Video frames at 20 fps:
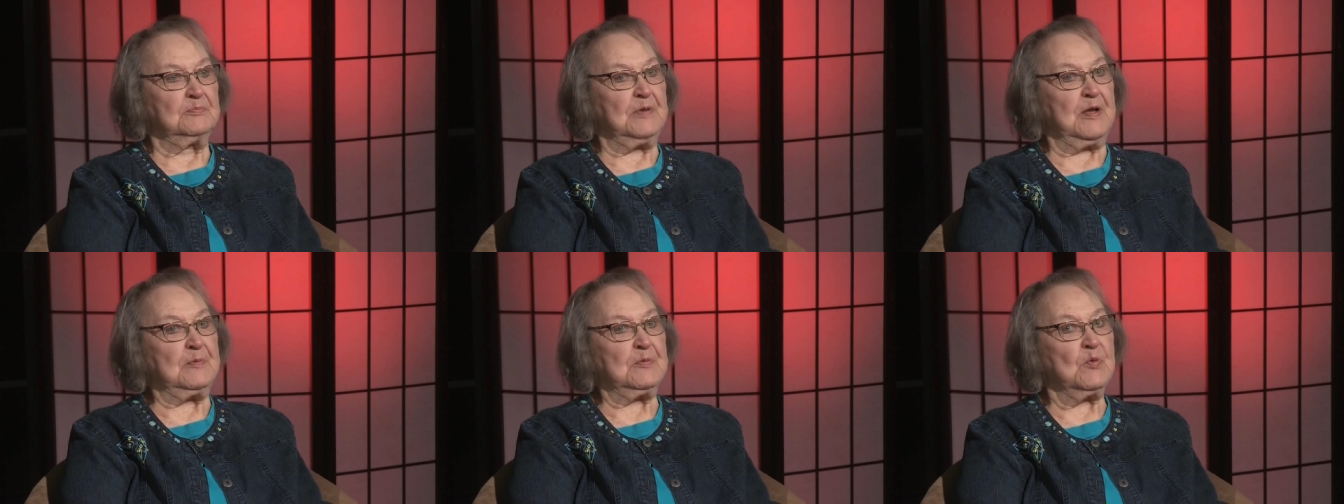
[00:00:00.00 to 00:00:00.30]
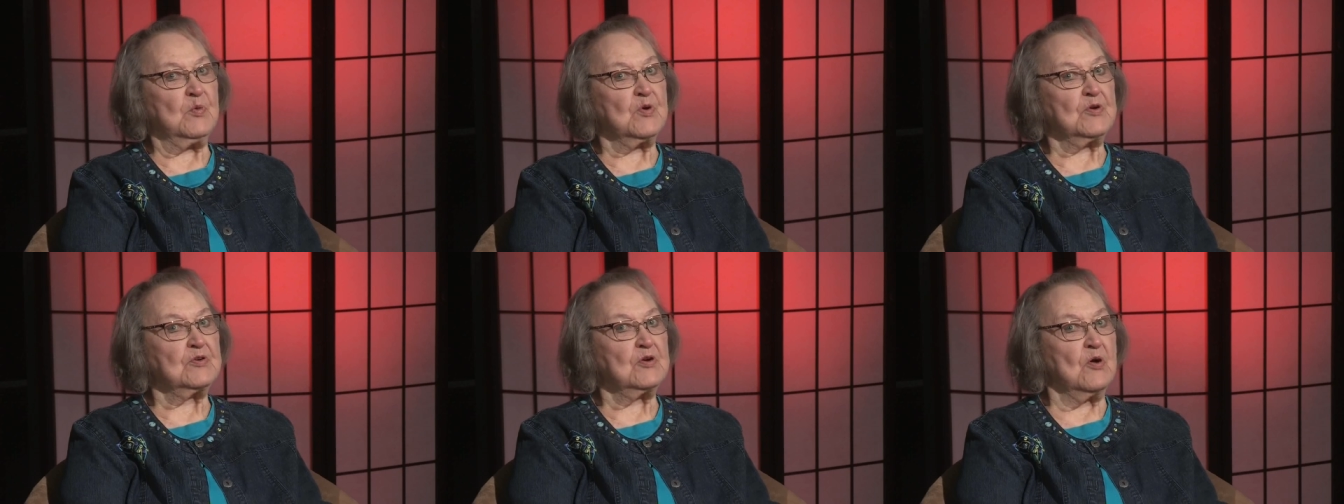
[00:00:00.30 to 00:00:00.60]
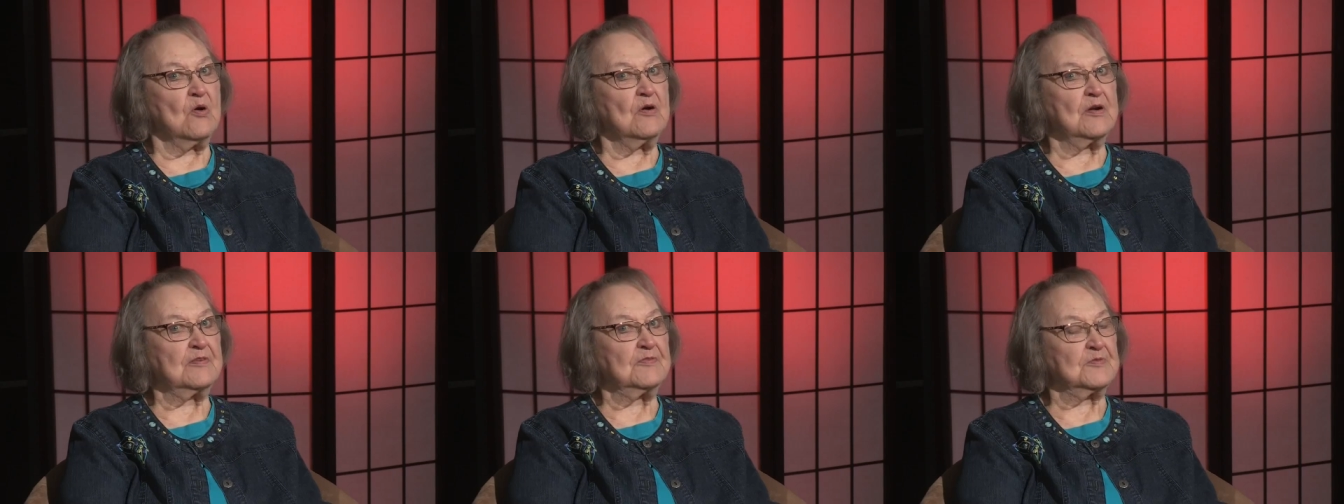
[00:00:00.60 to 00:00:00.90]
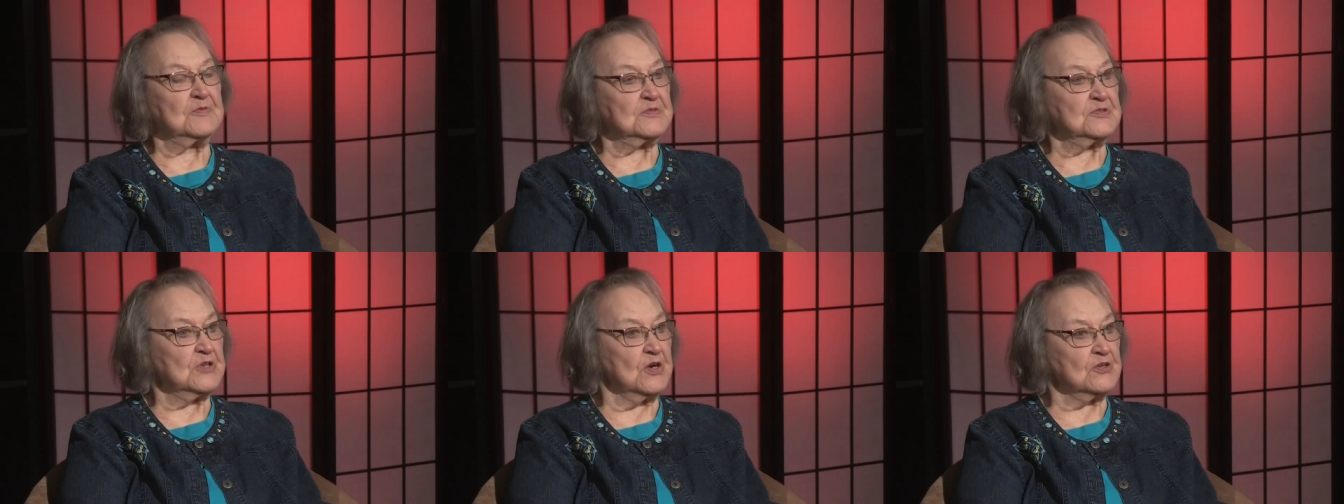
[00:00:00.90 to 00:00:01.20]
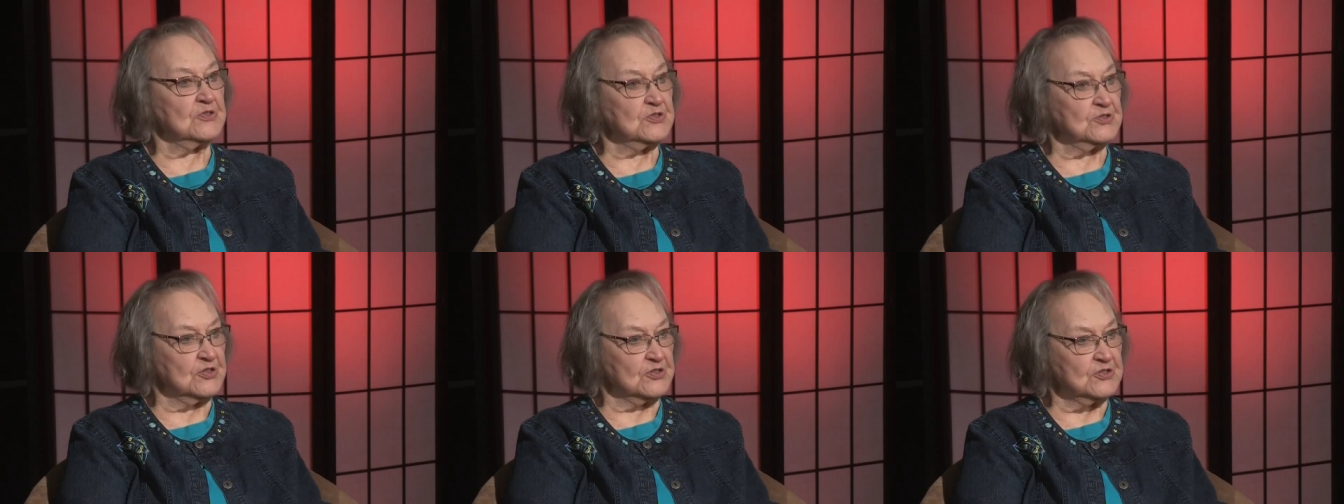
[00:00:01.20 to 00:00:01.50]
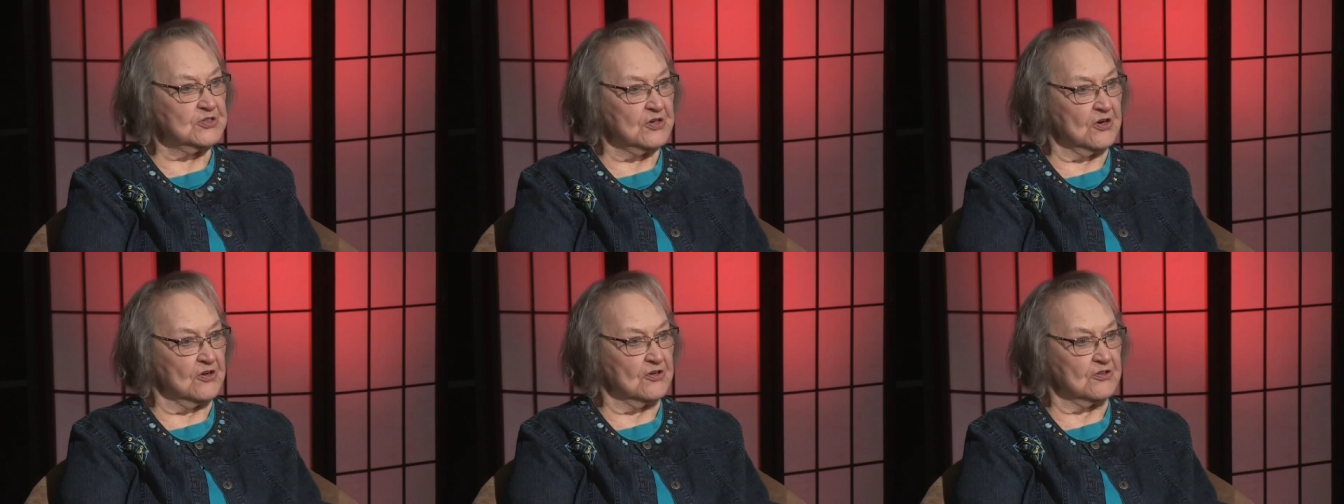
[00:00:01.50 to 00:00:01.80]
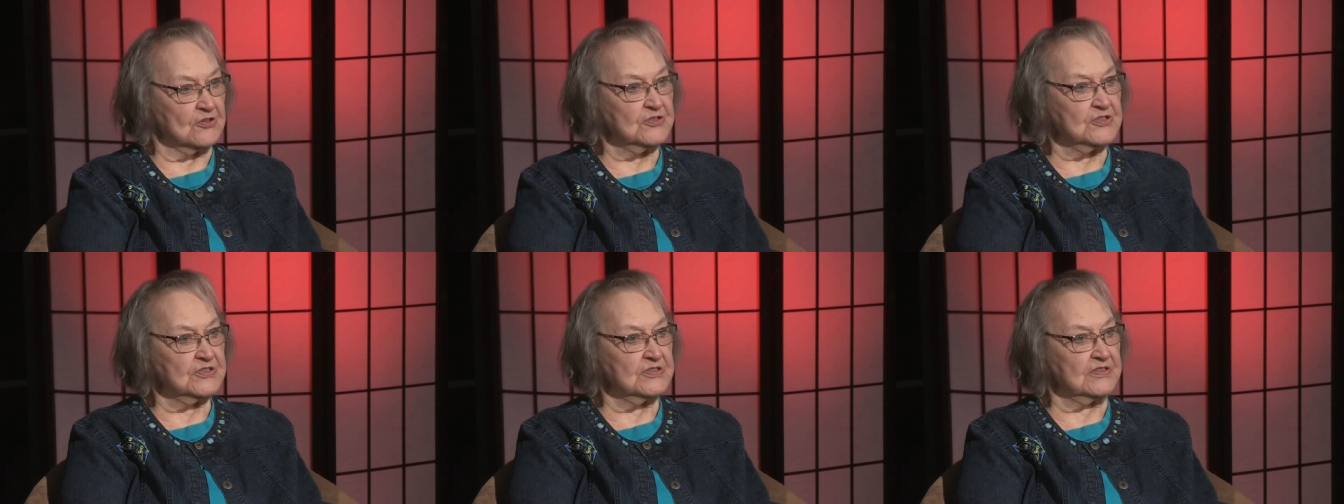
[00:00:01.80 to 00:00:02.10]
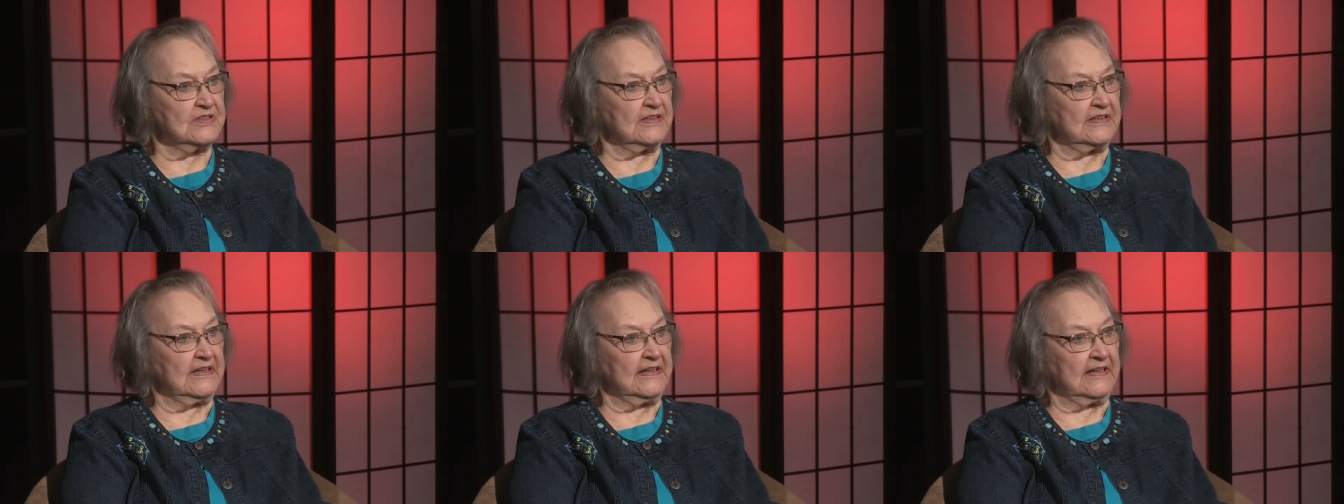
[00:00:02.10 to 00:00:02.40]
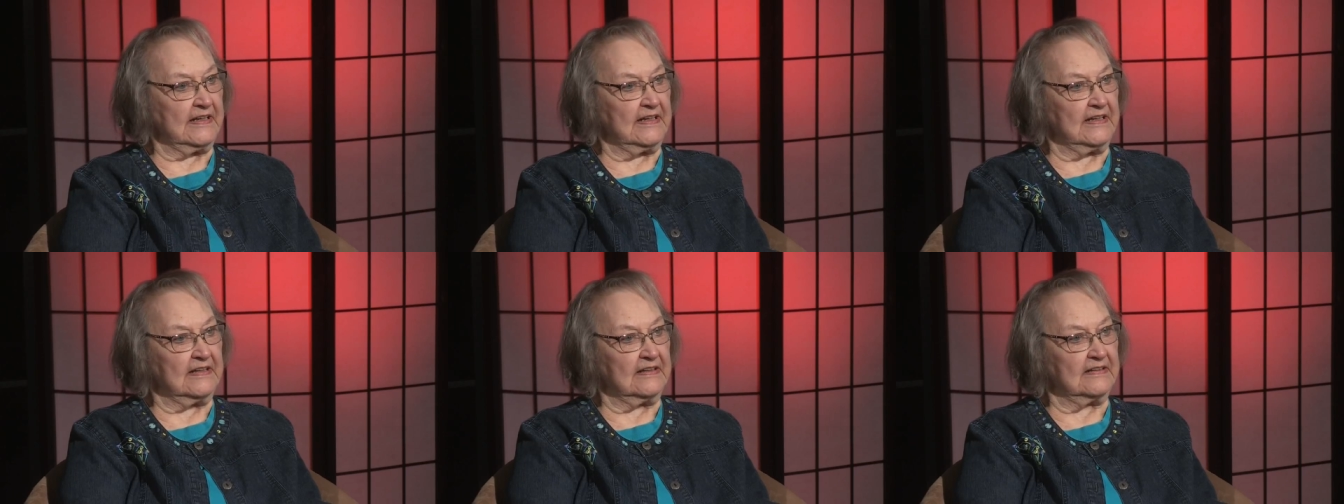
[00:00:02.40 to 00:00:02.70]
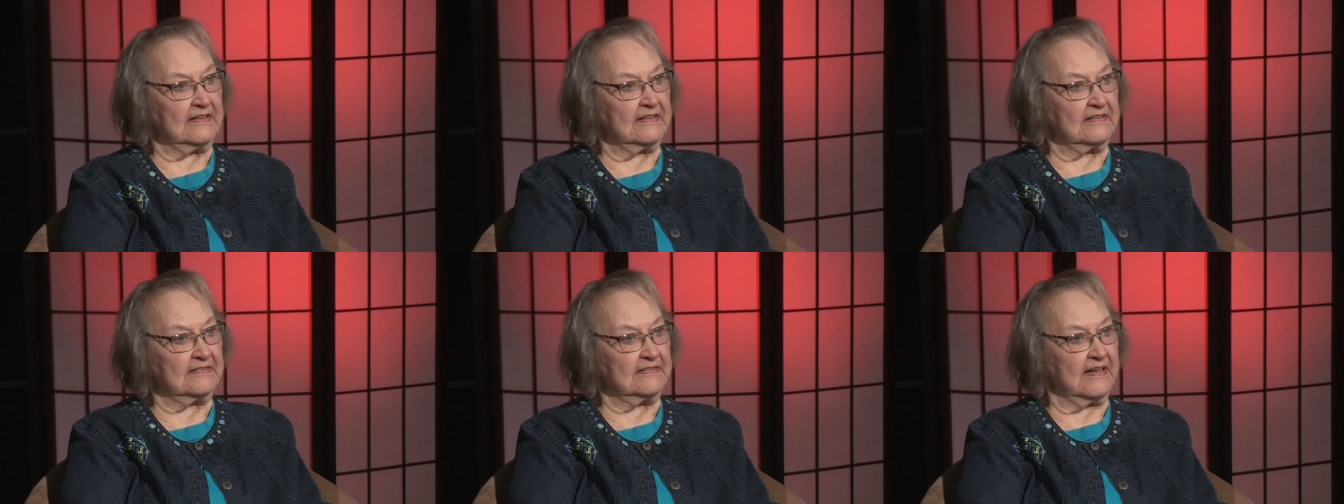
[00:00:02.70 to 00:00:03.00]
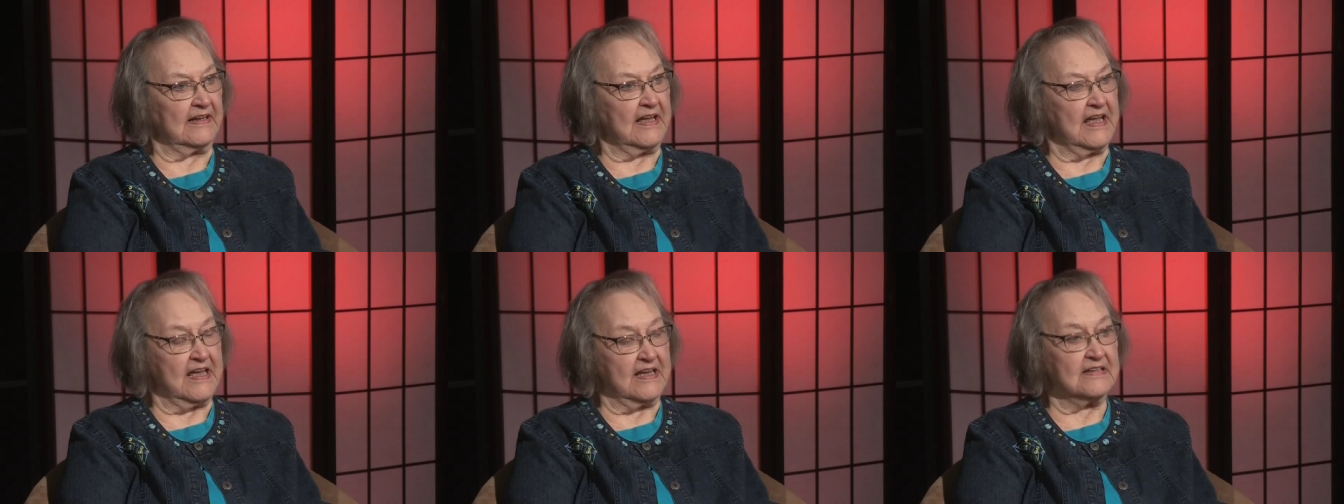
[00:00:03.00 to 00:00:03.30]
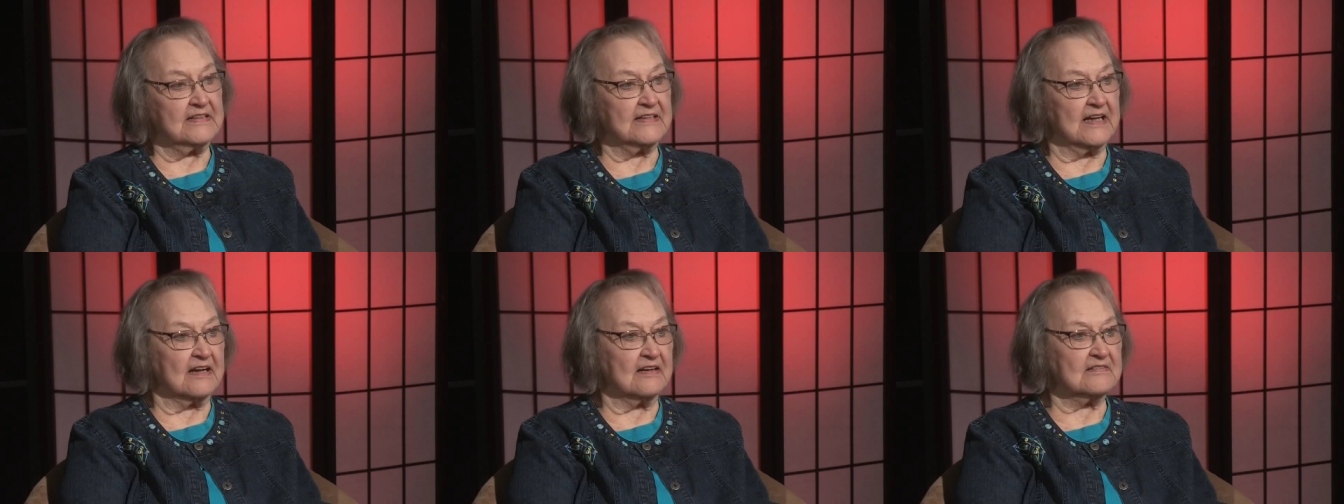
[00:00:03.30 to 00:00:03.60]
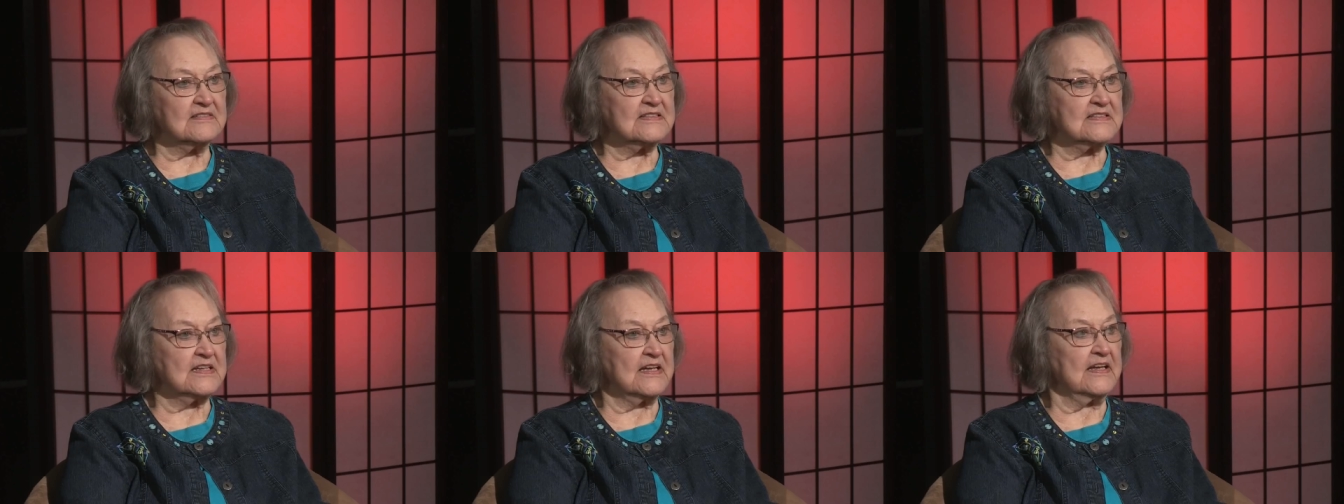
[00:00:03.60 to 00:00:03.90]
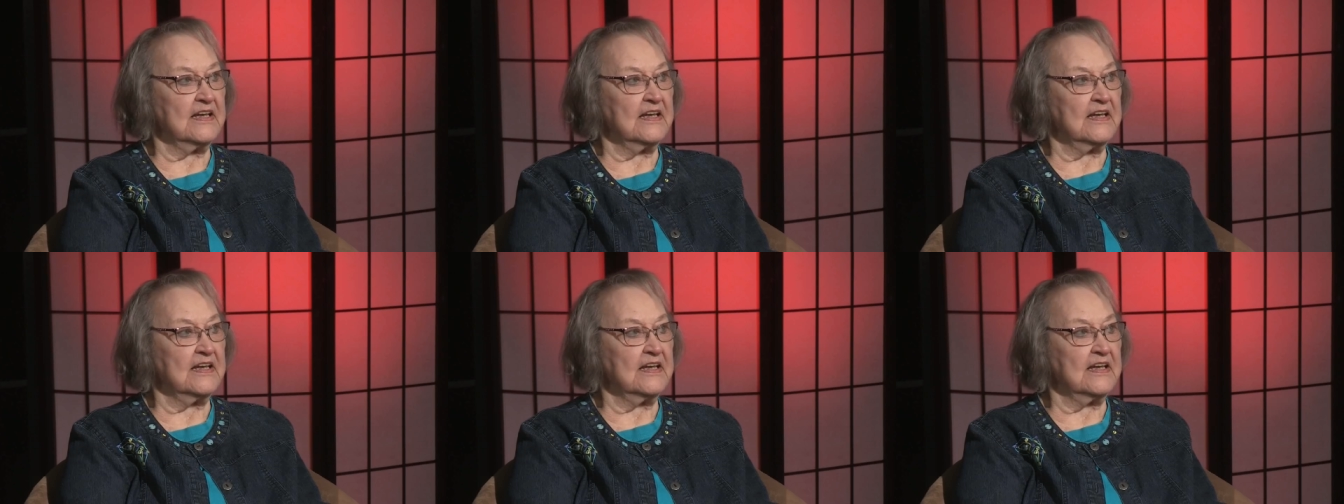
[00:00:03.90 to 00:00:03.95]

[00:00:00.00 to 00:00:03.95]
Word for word: People were going from church to church getting the, the handouts,